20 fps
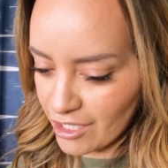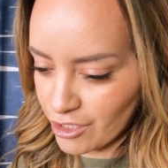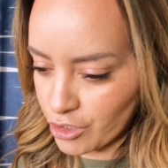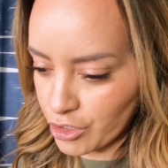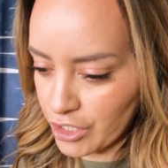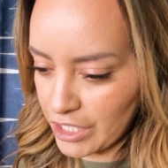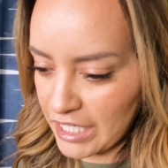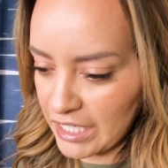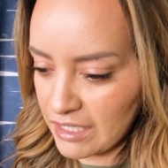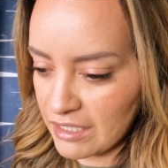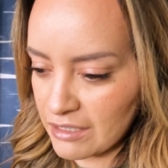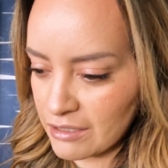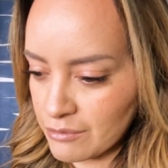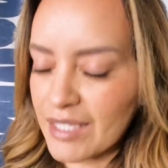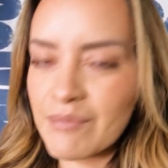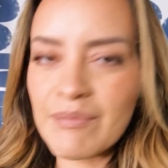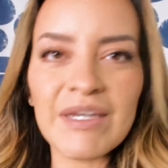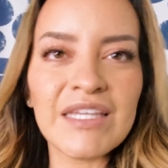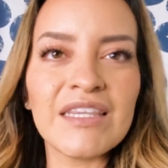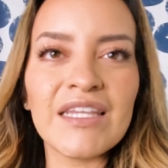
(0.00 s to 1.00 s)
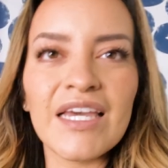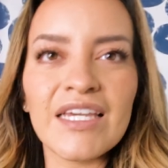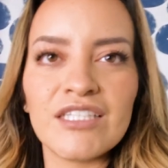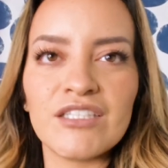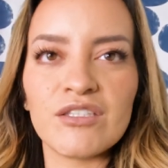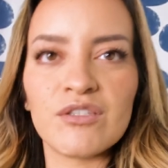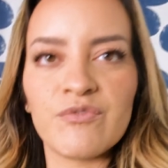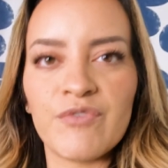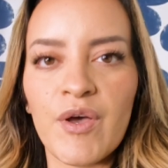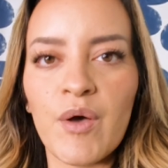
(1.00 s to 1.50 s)
couldn't, like, my leg
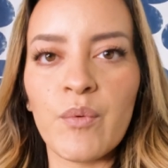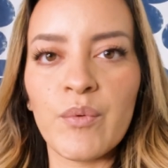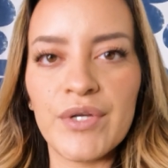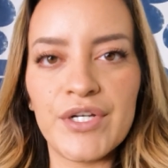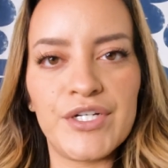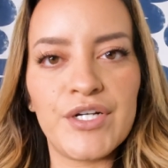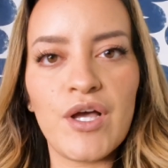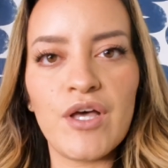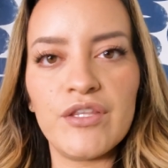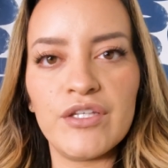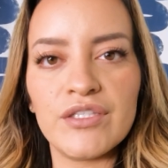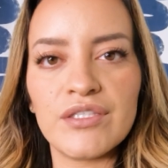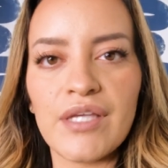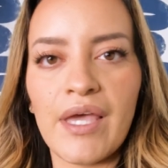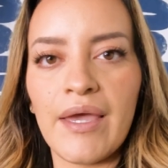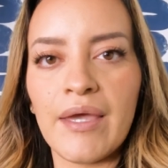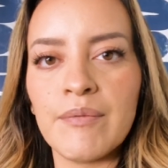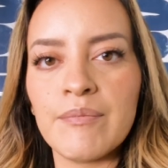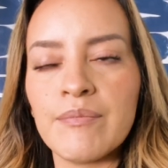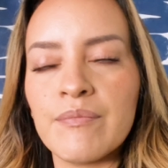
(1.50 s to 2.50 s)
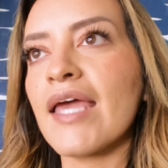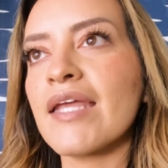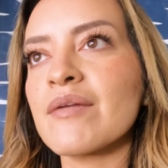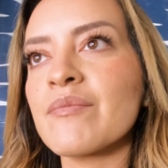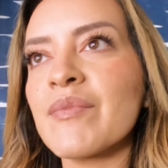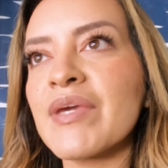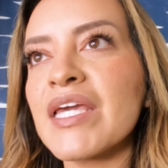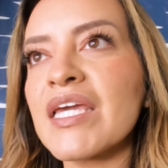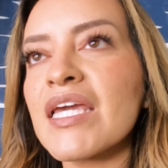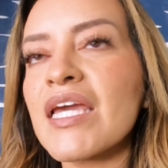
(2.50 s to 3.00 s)
just felt weird all the time.
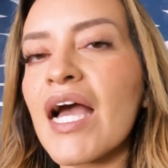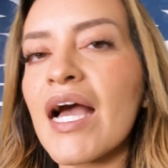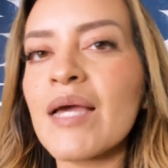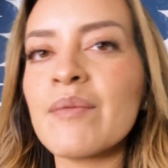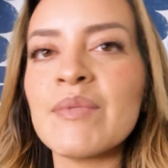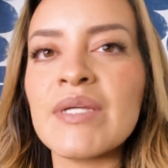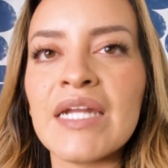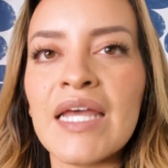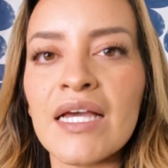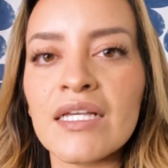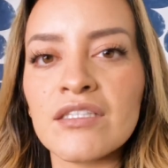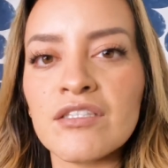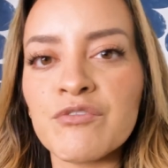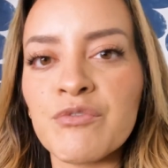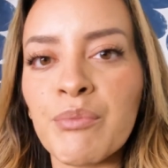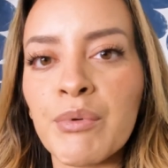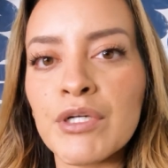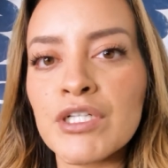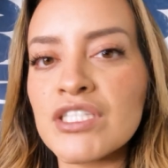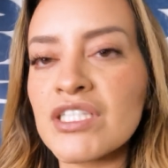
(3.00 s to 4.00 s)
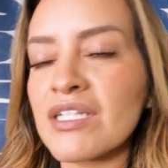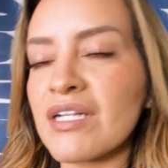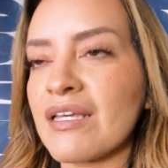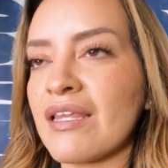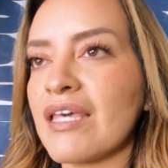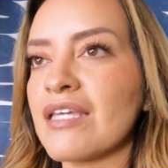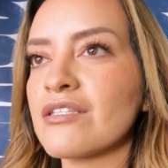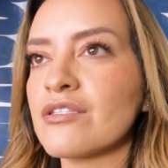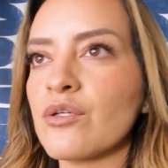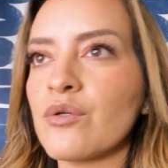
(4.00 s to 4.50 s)
And me, I'm an active person. I
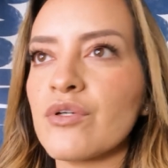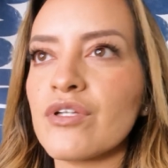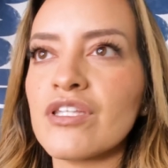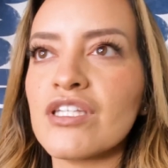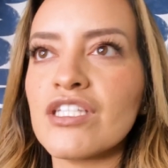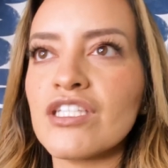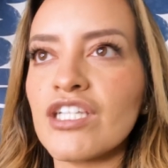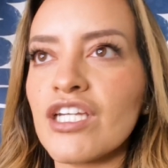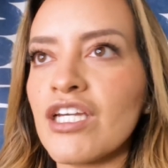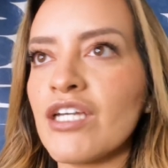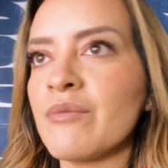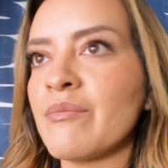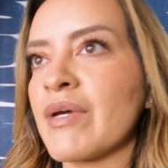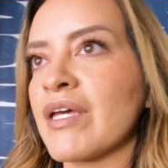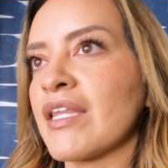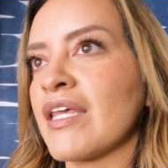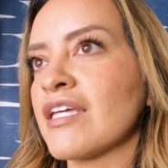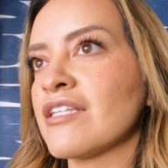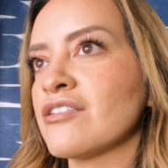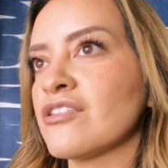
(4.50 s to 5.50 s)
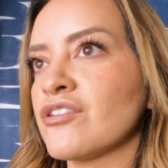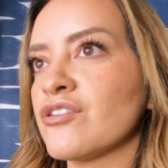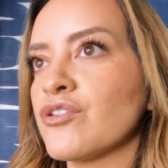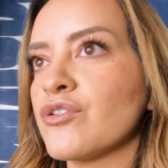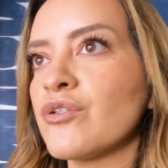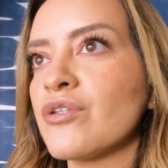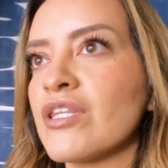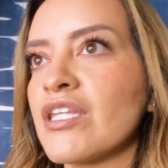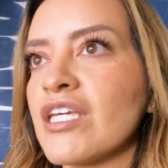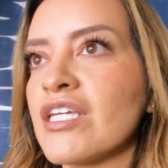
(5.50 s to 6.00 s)
like to go to the gym. I like to
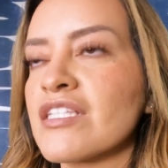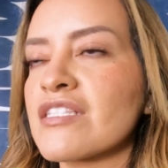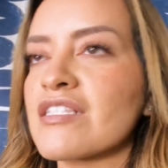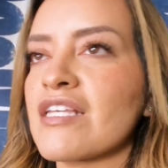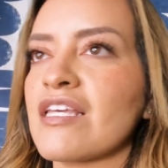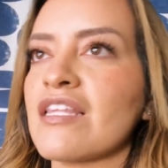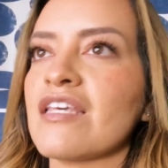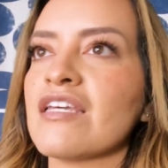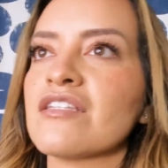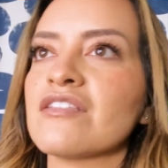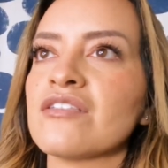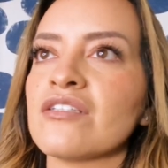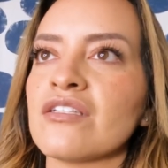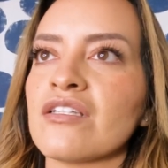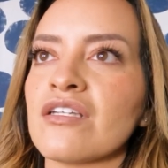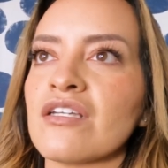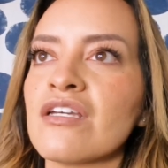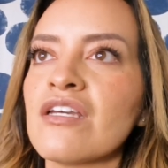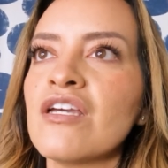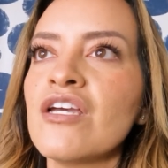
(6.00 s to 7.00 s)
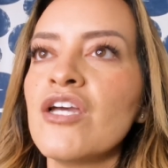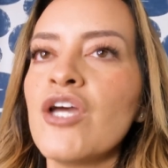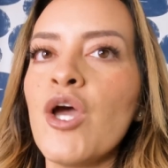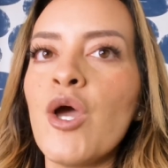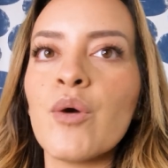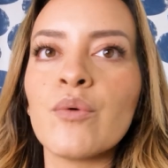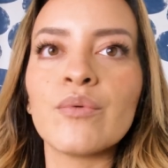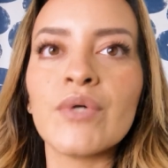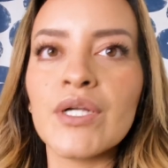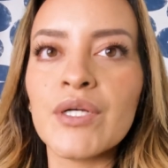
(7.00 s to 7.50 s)
do things. I like to
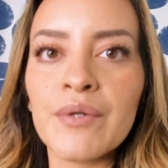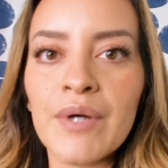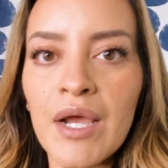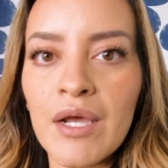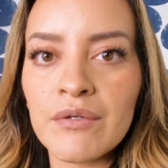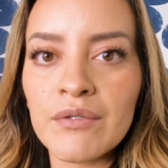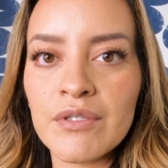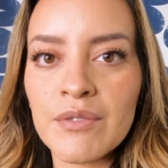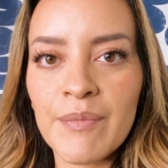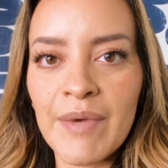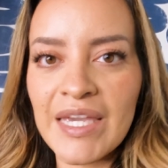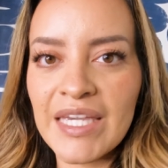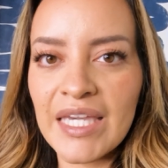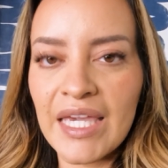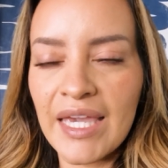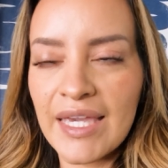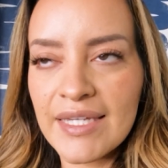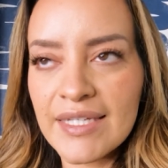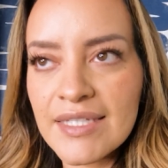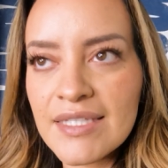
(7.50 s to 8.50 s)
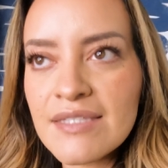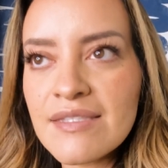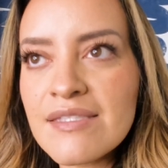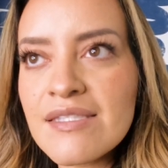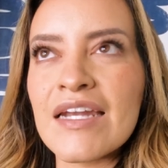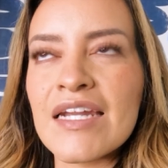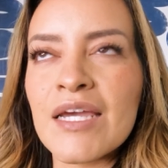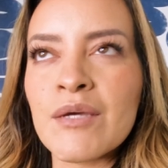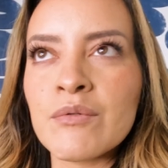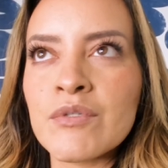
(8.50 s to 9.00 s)
run around with my kids.
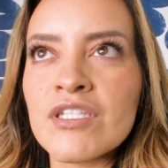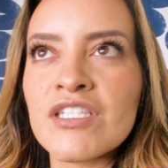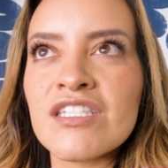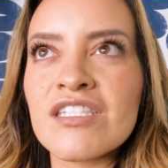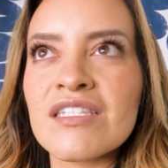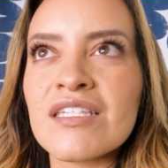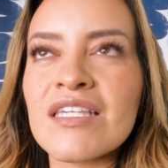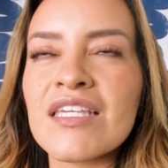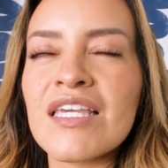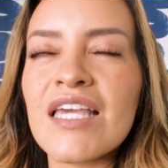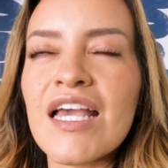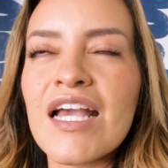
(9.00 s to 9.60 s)
And I was